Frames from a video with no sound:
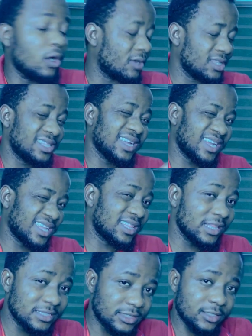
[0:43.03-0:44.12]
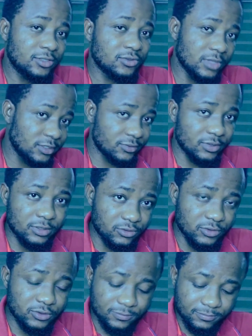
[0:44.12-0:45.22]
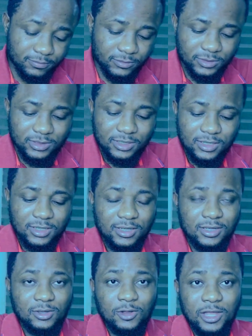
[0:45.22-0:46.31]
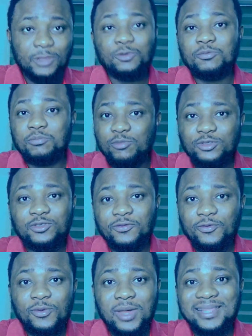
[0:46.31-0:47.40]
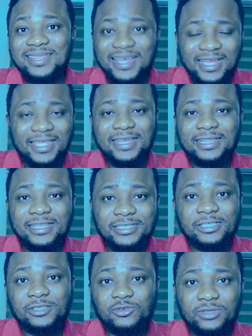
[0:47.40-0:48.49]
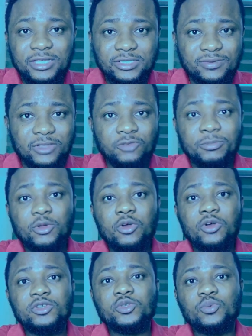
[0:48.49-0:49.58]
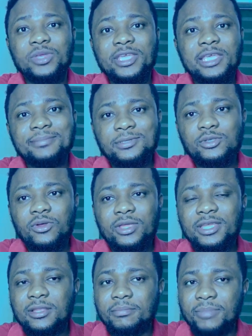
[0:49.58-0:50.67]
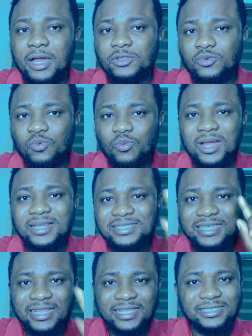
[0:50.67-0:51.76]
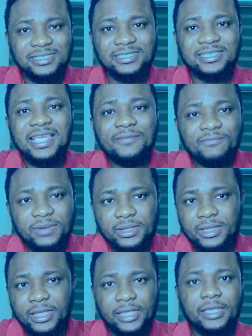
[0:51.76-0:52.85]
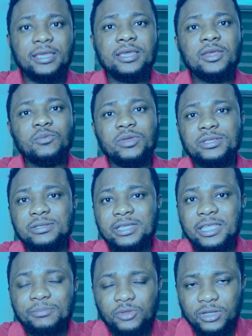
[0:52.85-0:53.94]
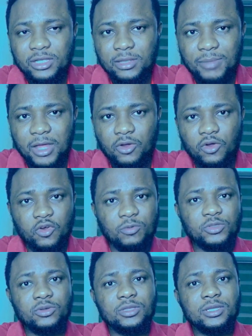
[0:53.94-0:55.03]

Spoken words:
already tired listening to Nigerian news. I know most of you are tired listening to Nigerian news because we keep talking about one challenges every day. We keep talking about corruption,